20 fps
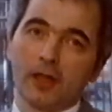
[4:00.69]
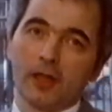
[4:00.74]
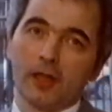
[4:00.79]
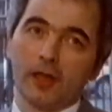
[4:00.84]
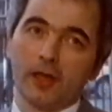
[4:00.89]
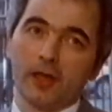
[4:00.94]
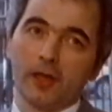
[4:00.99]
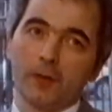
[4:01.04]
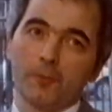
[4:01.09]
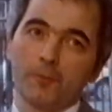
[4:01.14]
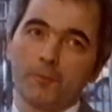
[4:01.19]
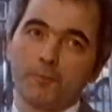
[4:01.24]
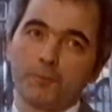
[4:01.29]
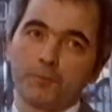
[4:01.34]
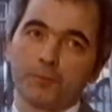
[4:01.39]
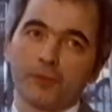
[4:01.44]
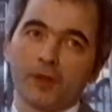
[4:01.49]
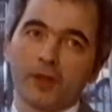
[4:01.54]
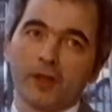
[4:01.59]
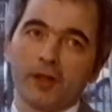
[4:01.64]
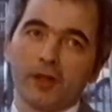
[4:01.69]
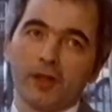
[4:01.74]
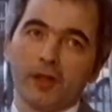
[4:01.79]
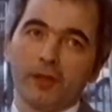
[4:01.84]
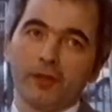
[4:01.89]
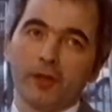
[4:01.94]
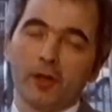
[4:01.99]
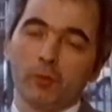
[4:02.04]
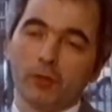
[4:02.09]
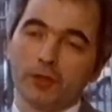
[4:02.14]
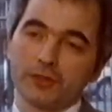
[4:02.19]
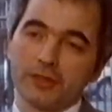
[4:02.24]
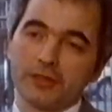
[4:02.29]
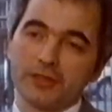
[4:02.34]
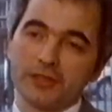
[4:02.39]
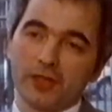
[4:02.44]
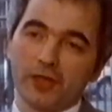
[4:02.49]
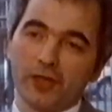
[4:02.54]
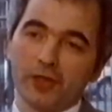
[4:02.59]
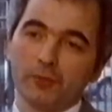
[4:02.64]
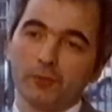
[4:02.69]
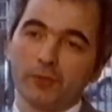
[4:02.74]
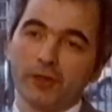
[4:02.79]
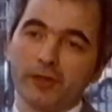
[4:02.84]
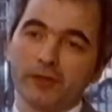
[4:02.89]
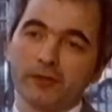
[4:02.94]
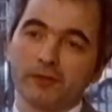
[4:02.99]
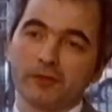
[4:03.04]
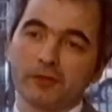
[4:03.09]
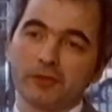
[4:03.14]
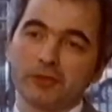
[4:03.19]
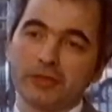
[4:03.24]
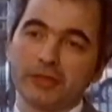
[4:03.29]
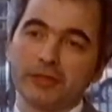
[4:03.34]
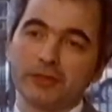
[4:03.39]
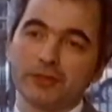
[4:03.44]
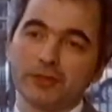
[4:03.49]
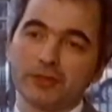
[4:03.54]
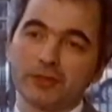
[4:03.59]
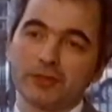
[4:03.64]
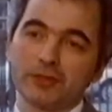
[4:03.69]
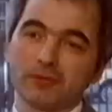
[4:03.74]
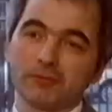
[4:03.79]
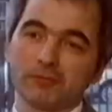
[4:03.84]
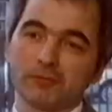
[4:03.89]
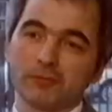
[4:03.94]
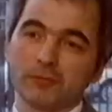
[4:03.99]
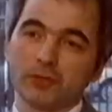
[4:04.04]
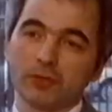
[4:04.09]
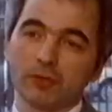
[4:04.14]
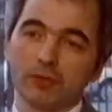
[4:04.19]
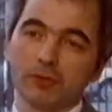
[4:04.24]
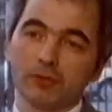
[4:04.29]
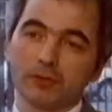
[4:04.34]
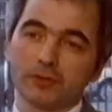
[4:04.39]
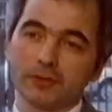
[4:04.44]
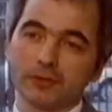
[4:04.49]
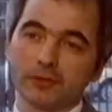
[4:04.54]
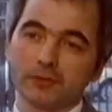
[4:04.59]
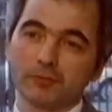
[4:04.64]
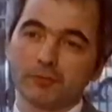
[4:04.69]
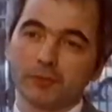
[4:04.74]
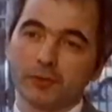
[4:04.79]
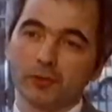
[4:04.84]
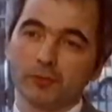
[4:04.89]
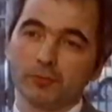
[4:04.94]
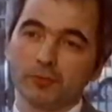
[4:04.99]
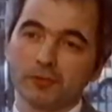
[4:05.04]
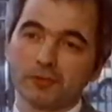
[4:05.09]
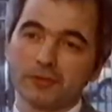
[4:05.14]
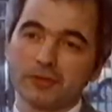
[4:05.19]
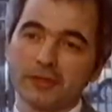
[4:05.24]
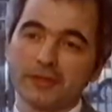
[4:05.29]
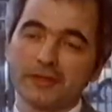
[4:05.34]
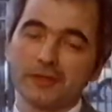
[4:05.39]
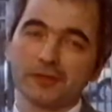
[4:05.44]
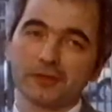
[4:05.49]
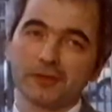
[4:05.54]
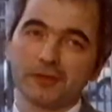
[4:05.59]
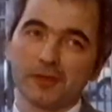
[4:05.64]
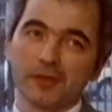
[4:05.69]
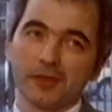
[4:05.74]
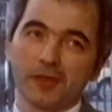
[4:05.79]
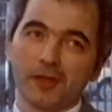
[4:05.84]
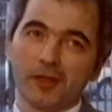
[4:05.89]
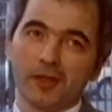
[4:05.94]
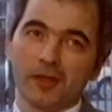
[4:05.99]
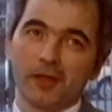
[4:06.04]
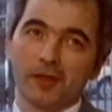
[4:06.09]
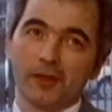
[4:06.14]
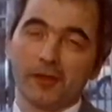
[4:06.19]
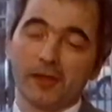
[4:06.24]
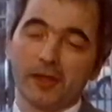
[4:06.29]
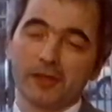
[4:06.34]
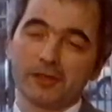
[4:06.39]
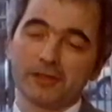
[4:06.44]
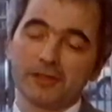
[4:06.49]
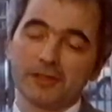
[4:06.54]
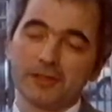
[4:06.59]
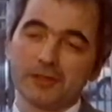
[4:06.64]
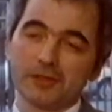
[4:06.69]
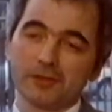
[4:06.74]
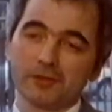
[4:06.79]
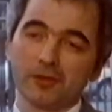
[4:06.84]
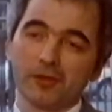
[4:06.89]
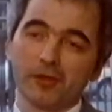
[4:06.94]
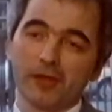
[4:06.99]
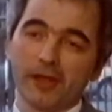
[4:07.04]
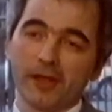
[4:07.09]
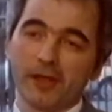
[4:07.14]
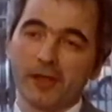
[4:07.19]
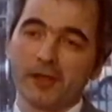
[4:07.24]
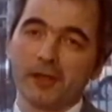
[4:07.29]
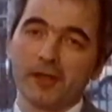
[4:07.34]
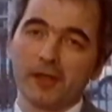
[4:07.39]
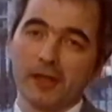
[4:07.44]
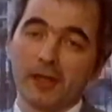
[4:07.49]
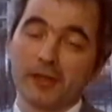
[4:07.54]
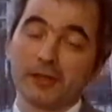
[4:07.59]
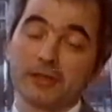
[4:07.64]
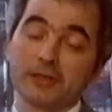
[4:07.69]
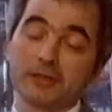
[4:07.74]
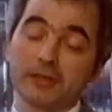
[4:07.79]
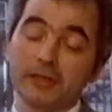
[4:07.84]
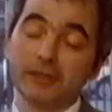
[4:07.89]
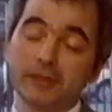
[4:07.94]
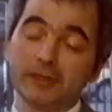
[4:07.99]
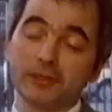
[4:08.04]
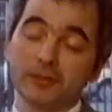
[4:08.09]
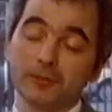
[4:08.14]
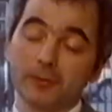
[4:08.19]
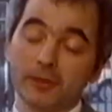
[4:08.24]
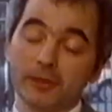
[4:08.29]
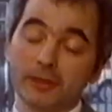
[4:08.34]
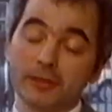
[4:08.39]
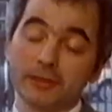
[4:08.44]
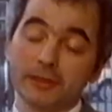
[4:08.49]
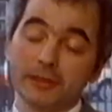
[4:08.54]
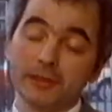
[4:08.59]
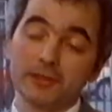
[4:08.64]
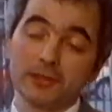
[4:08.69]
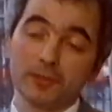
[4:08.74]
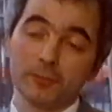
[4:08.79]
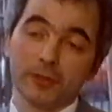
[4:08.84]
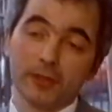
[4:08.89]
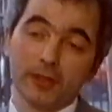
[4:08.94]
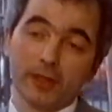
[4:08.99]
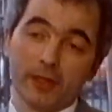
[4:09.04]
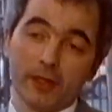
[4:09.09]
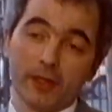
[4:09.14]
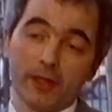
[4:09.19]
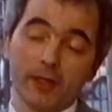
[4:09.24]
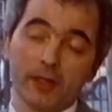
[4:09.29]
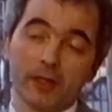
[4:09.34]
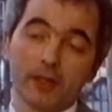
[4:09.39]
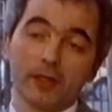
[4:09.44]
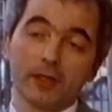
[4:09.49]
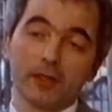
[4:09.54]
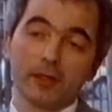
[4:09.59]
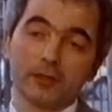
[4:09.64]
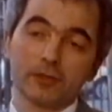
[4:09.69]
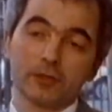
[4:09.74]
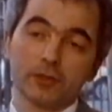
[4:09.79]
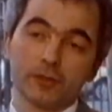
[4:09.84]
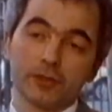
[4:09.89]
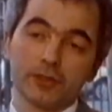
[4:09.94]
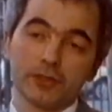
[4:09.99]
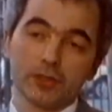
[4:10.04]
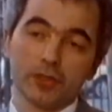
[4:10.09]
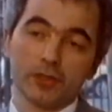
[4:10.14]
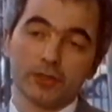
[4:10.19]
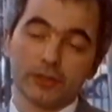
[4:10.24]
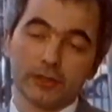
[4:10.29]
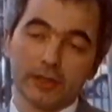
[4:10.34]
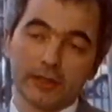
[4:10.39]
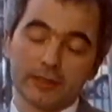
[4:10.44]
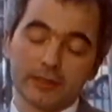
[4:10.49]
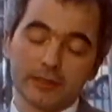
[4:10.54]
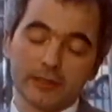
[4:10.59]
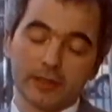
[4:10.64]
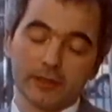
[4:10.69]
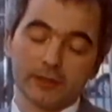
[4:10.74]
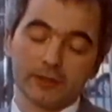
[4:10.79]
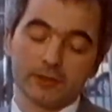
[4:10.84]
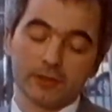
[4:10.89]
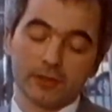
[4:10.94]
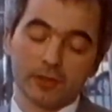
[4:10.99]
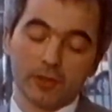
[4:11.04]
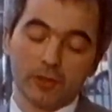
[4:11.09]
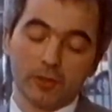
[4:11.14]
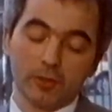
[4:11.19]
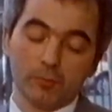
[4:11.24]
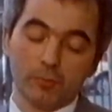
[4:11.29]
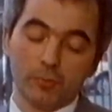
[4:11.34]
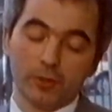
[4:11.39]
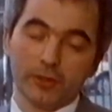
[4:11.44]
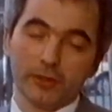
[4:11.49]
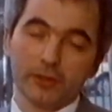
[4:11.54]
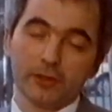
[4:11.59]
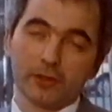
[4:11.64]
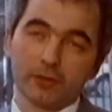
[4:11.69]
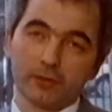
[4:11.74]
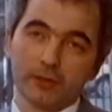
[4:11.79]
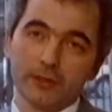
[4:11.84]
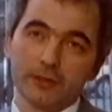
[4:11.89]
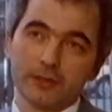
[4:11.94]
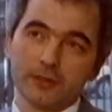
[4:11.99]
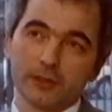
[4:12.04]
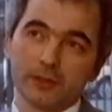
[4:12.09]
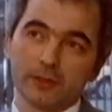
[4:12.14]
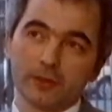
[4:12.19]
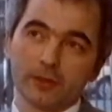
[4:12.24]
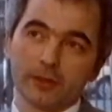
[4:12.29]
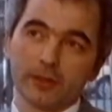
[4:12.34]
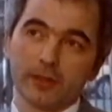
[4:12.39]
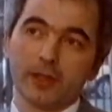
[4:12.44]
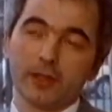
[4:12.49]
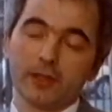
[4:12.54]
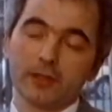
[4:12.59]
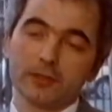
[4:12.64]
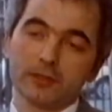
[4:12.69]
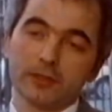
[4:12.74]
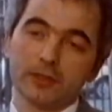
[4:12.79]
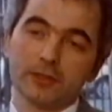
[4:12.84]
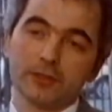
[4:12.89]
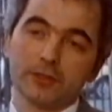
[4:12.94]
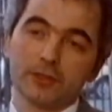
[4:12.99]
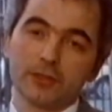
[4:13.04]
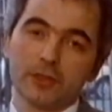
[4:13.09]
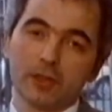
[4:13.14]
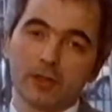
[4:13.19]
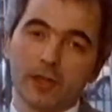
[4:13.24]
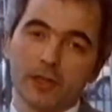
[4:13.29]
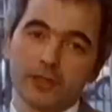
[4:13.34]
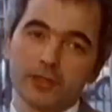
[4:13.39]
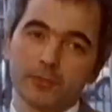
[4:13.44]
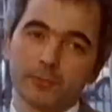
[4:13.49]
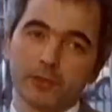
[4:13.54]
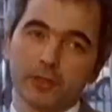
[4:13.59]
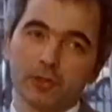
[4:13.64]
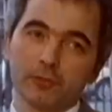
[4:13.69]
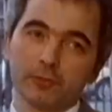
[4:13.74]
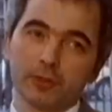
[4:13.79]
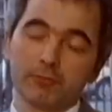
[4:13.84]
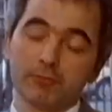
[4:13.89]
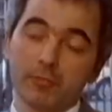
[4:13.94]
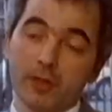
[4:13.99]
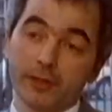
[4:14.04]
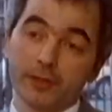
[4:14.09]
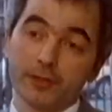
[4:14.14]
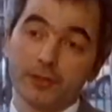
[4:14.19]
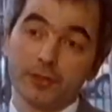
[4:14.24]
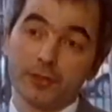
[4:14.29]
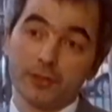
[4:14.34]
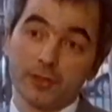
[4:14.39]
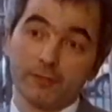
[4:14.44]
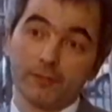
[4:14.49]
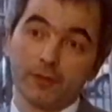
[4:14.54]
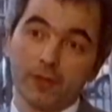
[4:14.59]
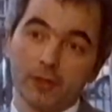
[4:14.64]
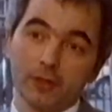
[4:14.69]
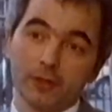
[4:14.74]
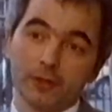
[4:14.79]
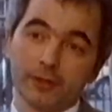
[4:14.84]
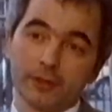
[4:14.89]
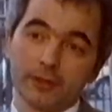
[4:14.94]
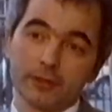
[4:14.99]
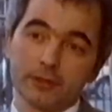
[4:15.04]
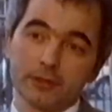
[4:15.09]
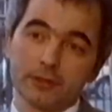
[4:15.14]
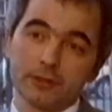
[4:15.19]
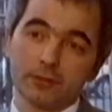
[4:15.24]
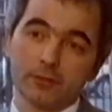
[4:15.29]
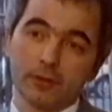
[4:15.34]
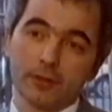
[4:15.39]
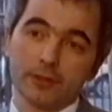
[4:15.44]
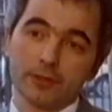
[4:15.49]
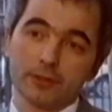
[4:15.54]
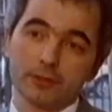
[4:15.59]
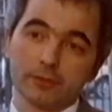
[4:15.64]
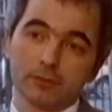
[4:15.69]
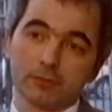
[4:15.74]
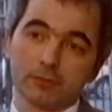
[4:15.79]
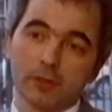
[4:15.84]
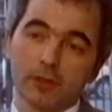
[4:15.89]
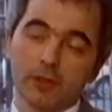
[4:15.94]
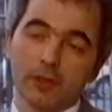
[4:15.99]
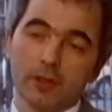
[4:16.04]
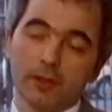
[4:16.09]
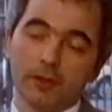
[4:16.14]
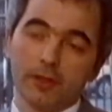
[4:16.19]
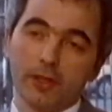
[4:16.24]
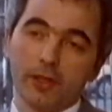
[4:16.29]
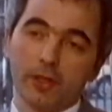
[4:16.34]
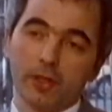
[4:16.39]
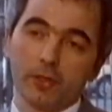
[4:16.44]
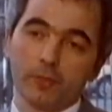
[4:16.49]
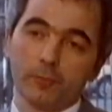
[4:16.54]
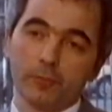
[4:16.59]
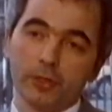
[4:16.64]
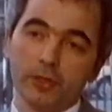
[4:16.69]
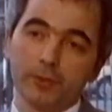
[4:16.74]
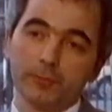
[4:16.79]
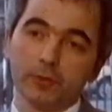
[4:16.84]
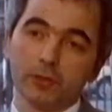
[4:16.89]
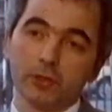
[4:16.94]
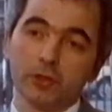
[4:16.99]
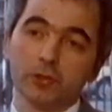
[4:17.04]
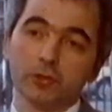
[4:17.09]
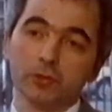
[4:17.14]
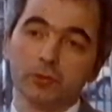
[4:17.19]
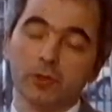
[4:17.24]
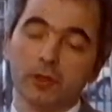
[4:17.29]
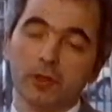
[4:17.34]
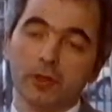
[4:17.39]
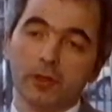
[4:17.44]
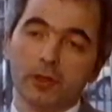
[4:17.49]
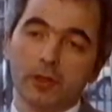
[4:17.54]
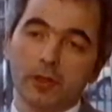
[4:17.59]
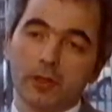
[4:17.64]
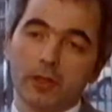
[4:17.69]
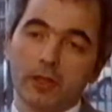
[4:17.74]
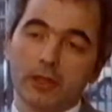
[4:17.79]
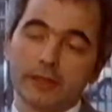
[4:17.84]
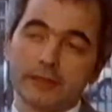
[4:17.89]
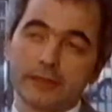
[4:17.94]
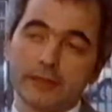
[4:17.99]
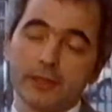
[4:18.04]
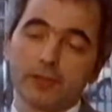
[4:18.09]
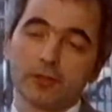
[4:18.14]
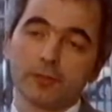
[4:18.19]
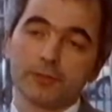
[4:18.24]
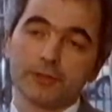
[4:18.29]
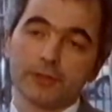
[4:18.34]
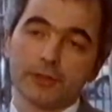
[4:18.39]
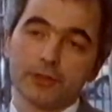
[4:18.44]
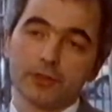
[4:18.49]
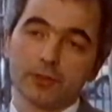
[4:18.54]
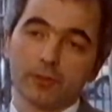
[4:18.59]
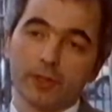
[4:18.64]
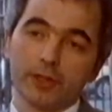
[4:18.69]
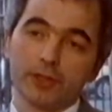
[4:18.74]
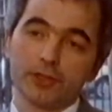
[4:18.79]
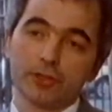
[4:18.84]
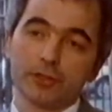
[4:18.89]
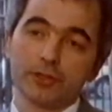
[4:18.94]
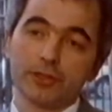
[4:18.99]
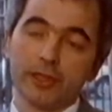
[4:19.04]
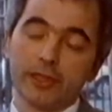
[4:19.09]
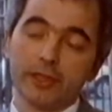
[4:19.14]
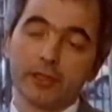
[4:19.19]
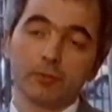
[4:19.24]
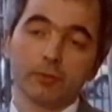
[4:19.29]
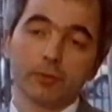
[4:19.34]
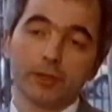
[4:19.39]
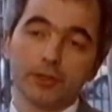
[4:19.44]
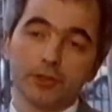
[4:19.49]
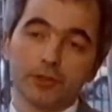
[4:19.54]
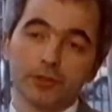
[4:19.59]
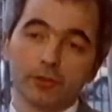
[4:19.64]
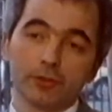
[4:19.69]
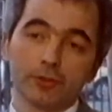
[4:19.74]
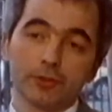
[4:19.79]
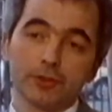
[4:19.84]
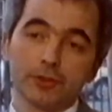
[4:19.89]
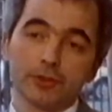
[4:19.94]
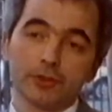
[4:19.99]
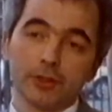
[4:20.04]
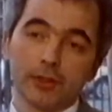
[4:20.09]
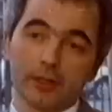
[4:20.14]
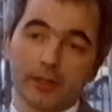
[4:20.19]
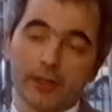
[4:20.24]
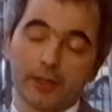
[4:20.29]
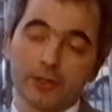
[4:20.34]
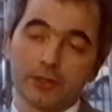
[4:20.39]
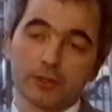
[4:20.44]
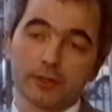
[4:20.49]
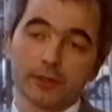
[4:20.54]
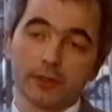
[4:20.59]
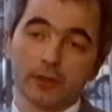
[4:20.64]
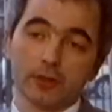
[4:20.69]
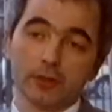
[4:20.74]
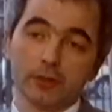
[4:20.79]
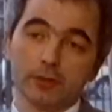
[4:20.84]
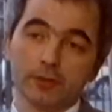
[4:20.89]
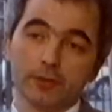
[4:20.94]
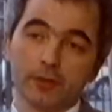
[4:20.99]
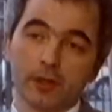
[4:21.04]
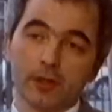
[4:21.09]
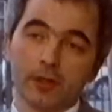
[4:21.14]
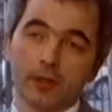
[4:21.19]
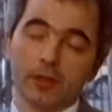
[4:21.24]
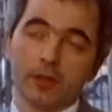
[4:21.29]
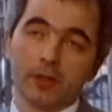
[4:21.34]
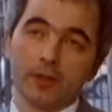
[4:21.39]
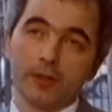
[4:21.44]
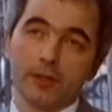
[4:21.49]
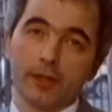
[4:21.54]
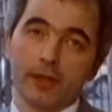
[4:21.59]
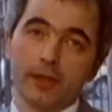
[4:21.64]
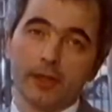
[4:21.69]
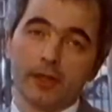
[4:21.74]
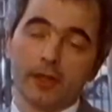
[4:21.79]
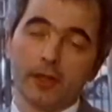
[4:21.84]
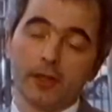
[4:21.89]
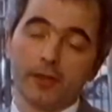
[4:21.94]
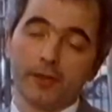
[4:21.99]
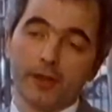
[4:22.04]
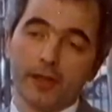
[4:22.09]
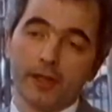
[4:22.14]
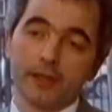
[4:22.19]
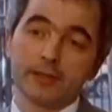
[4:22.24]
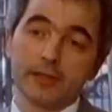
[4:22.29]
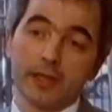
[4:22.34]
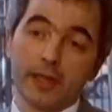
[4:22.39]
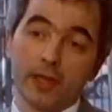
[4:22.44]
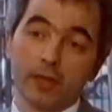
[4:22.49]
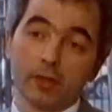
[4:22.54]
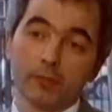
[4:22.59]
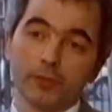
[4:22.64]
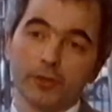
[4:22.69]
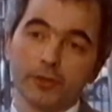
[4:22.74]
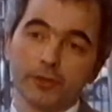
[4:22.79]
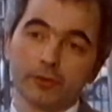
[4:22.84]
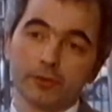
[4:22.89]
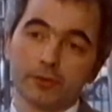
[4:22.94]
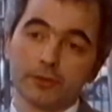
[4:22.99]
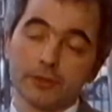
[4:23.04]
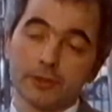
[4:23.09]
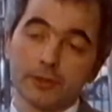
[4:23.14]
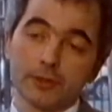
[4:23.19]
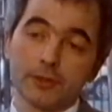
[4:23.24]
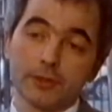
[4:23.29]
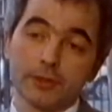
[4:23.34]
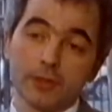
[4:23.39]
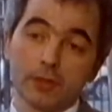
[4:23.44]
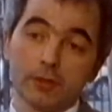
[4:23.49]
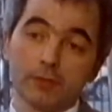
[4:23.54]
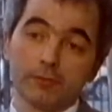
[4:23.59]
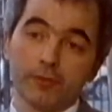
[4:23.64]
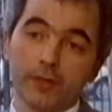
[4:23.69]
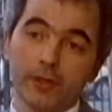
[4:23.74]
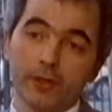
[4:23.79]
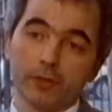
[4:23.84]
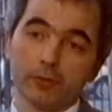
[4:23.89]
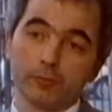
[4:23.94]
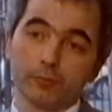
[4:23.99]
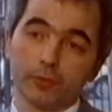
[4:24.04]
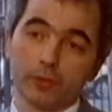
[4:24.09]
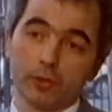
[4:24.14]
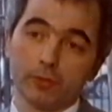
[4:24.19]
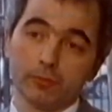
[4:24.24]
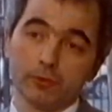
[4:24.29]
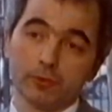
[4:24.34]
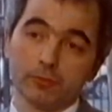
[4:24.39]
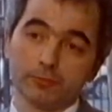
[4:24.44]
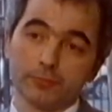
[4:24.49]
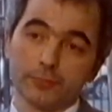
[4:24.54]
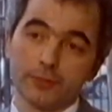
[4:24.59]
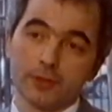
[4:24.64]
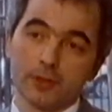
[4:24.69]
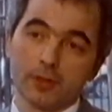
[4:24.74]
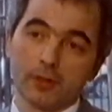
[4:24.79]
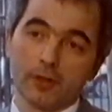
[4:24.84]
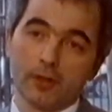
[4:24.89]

Um, there was a time when teachers talked and pupils listened. That is still there and is needed to be. It needs to be there to a certain extent, but increasingly teachers are actually becoming managers of the learning situation. They are the people who uh, set up situations in which youngsters can actually learn. They are there to help the youngsters solve their own problems.